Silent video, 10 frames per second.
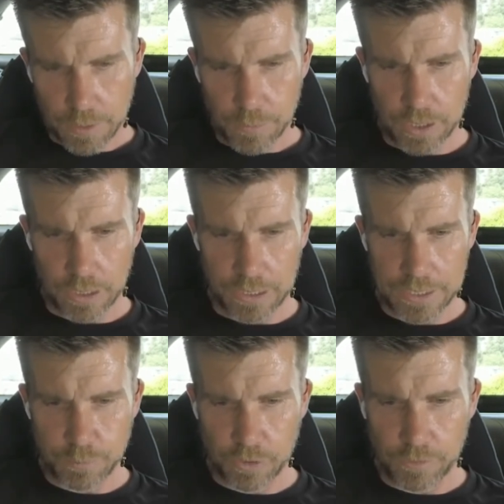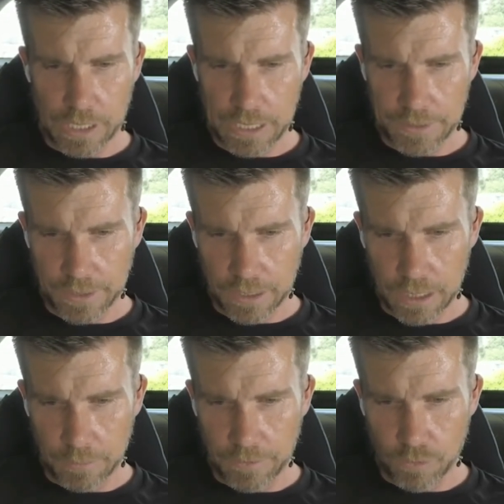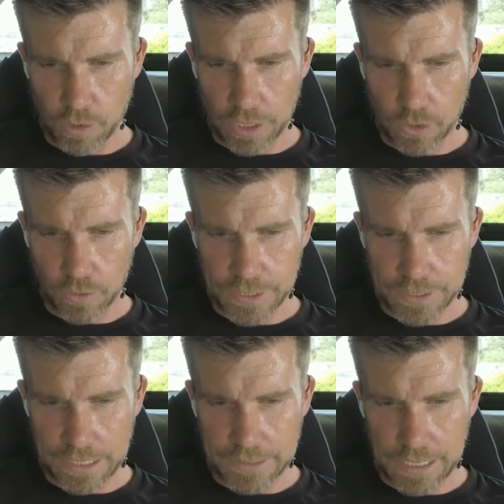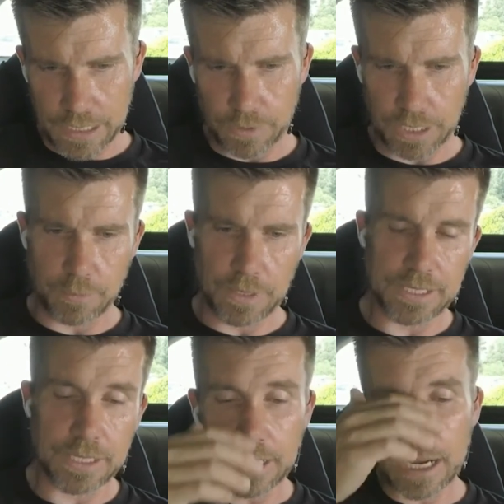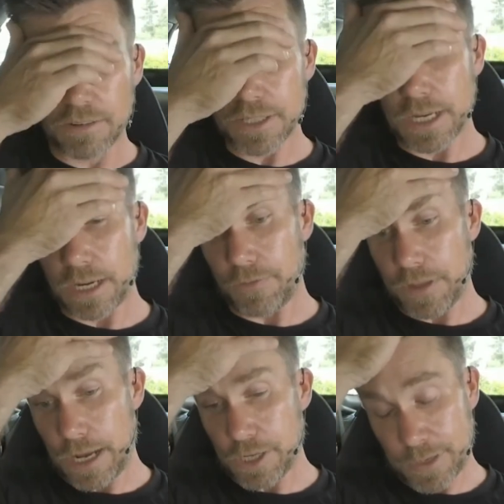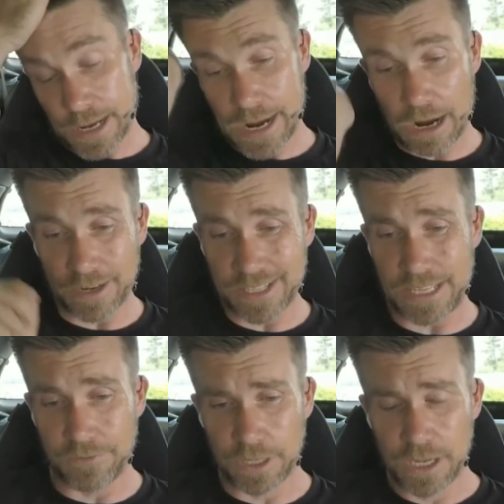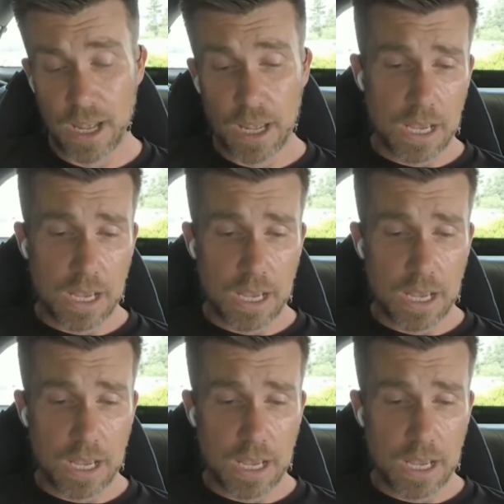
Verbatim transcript: Component list provided under the club level wiring course is outdated when compared to the current state of the H P A R X seven.